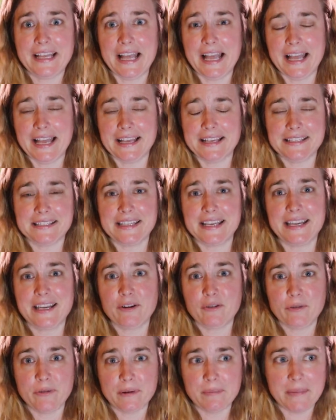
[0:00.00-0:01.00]
as a
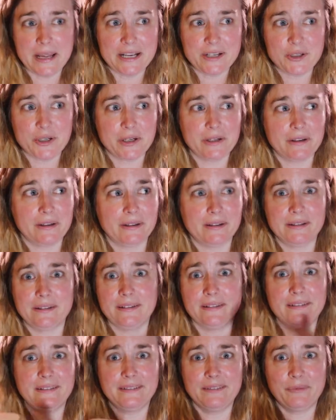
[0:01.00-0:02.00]
cremation
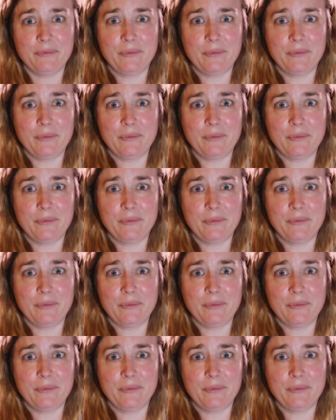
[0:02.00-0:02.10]
urn